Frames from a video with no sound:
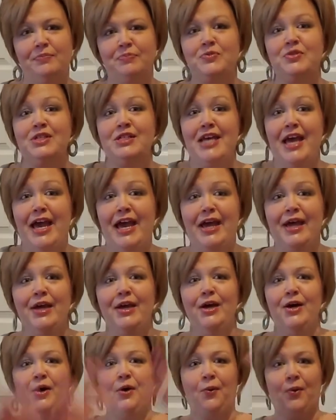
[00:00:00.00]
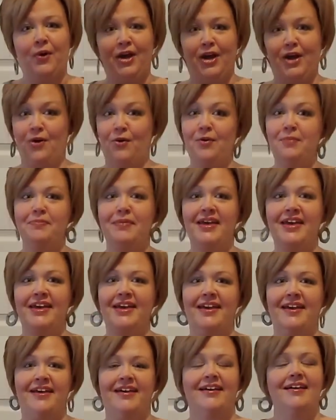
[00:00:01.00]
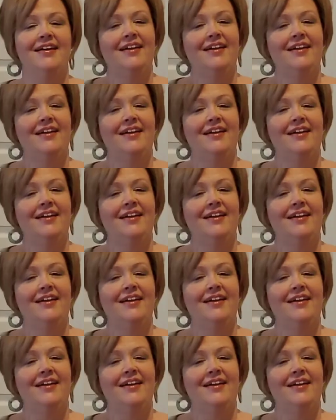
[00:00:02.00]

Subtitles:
Today, we're going big.